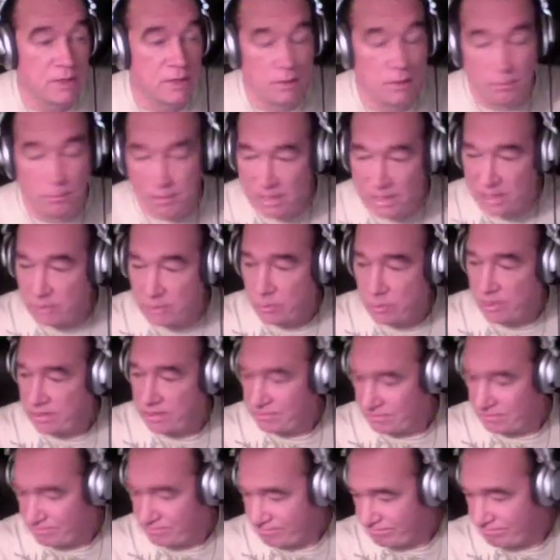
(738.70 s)
But anyway,
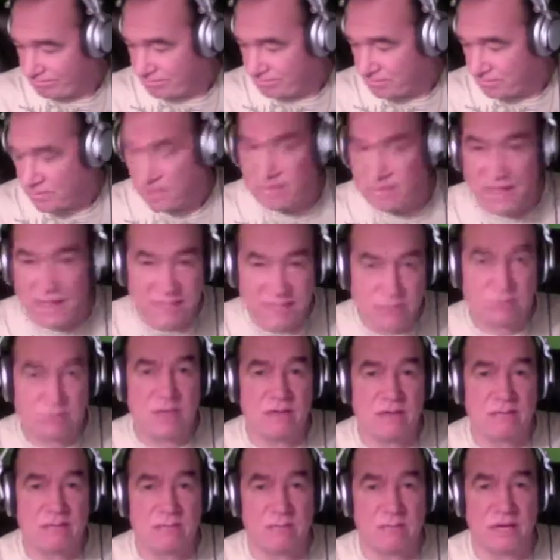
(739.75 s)
that's my
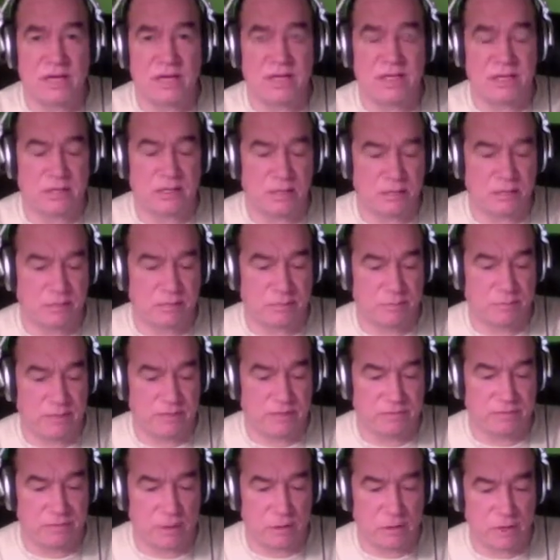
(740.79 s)

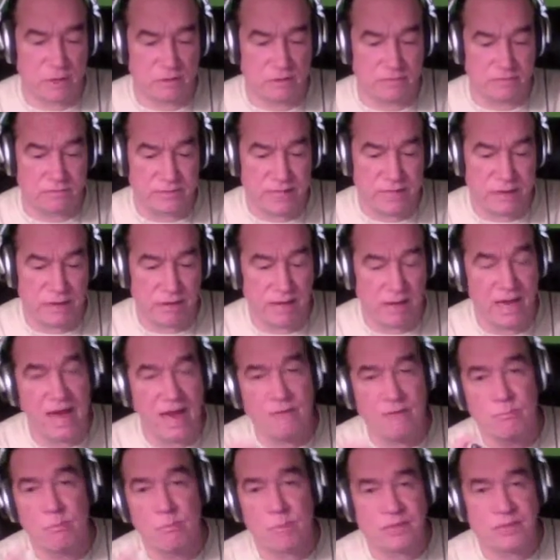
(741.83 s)
vlog for now. I have
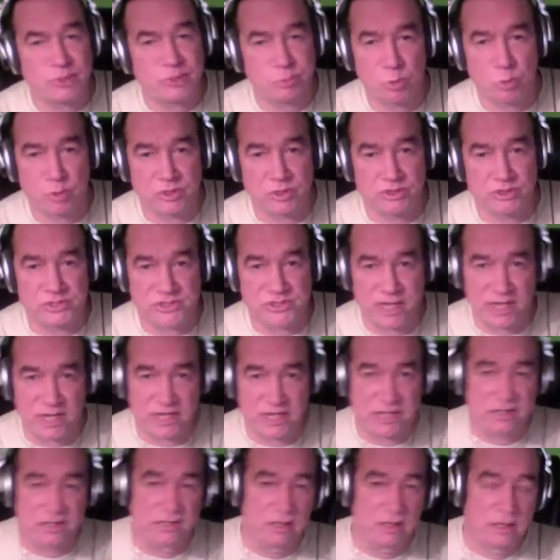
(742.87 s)
much more to
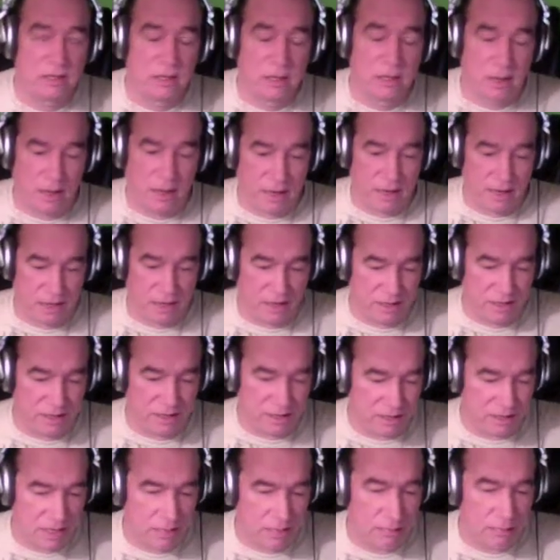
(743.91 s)
say, and
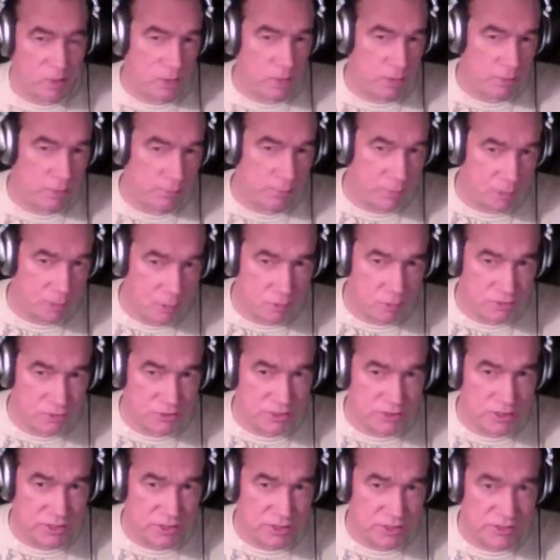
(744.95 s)
I'm gonna post
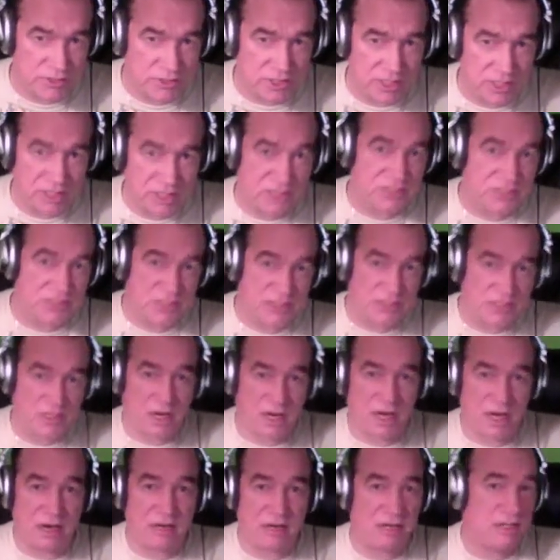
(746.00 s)
this in its
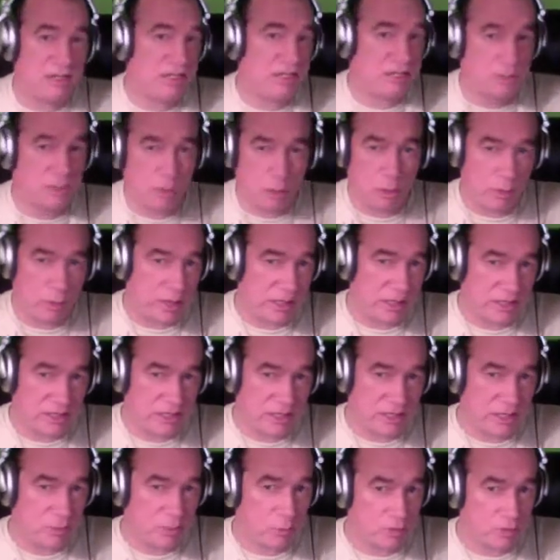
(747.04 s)
entirety, no
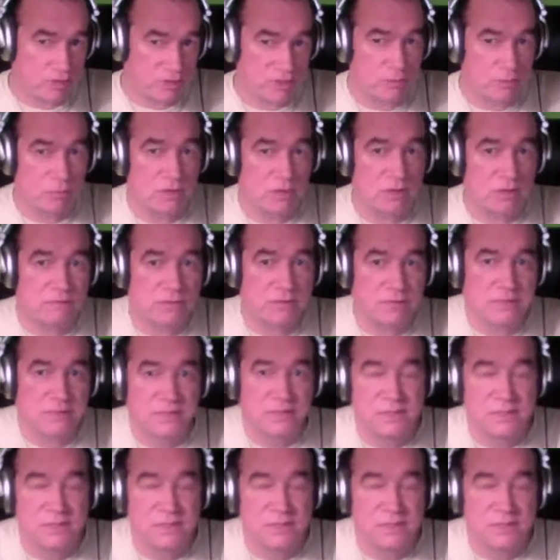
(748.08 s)
editing whatsoever.